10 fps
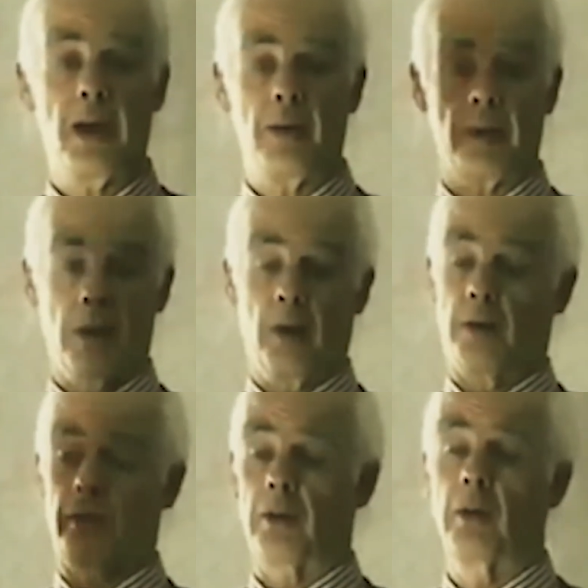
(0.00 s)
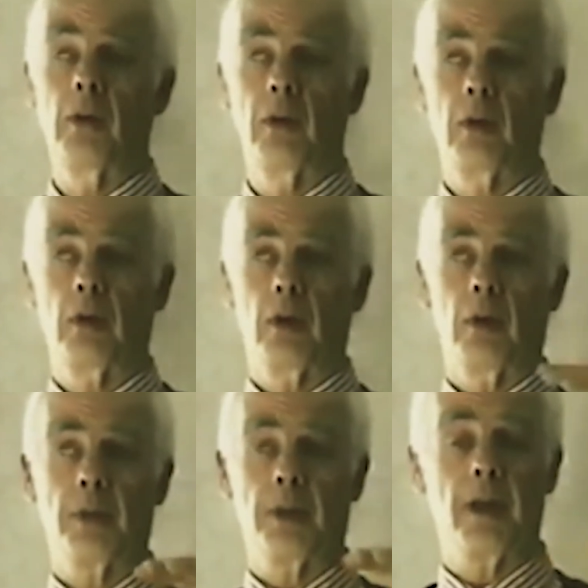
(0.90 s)
air of the Earth.
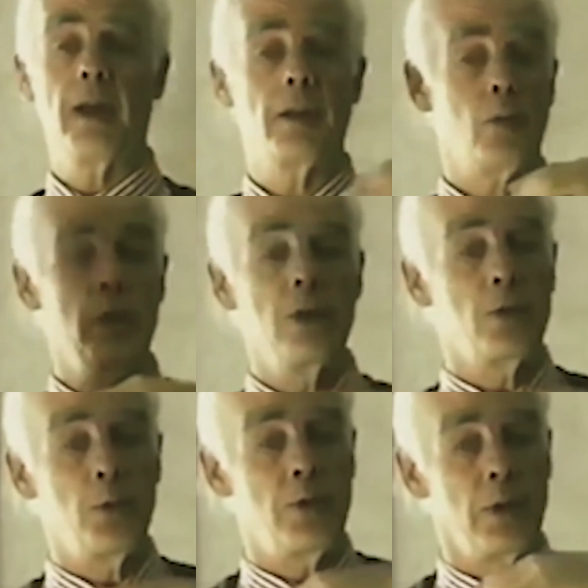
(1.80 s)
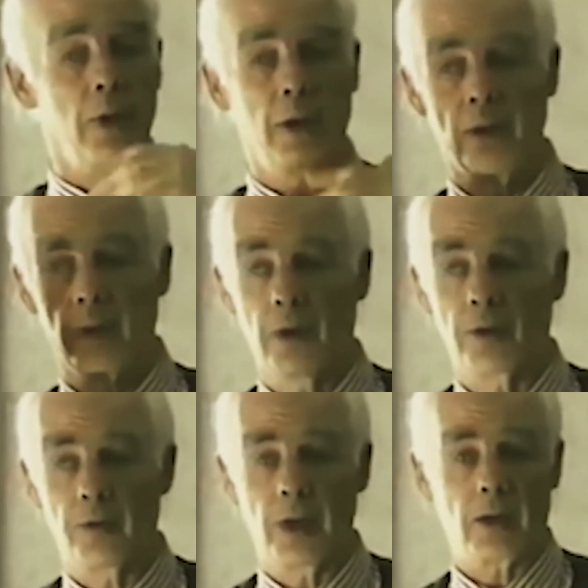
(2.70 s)
But the winds moving around the
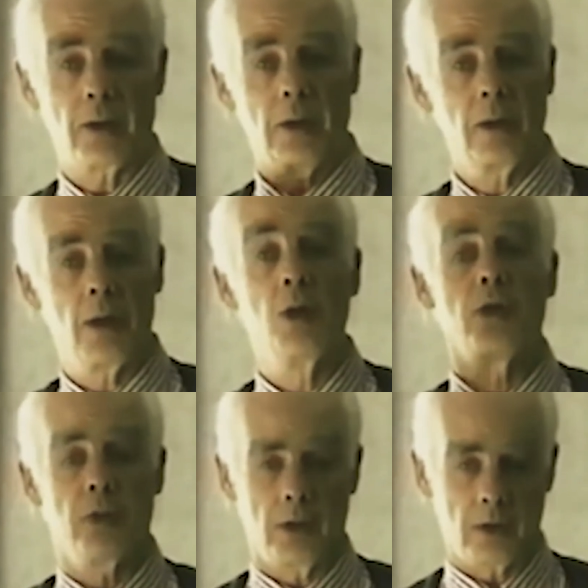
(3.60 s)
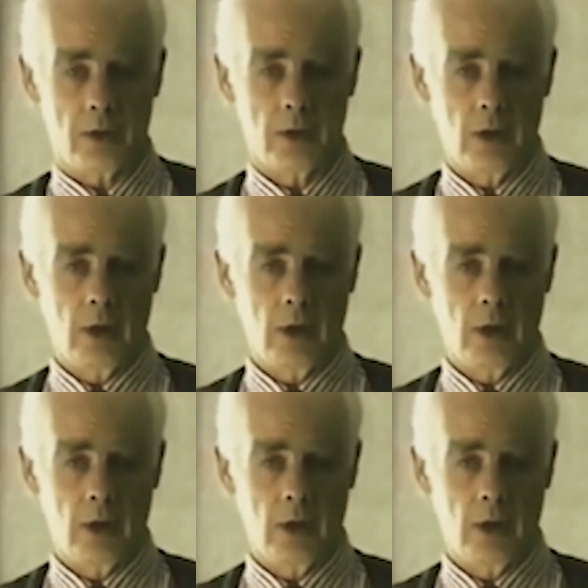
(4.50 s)
Earth affect the oceans.